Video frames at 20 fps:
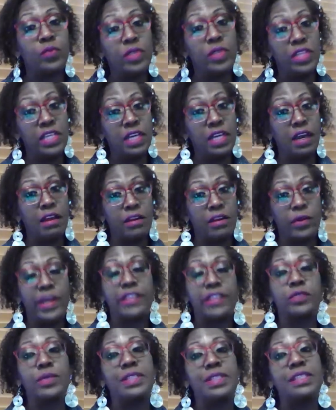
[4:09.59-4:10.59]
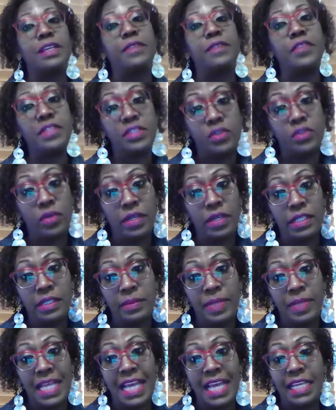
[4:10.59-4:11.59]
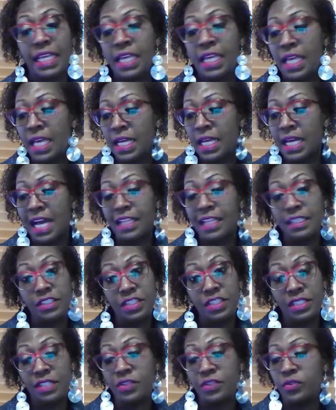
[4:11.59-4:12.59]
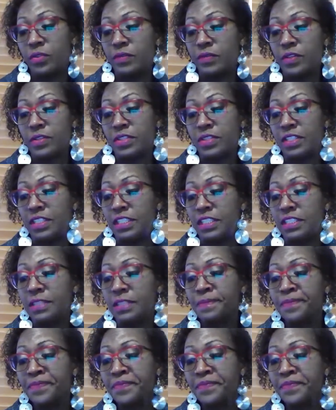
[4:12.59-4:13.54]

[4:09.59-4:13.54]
we are graduates of historically Black colleges and universities.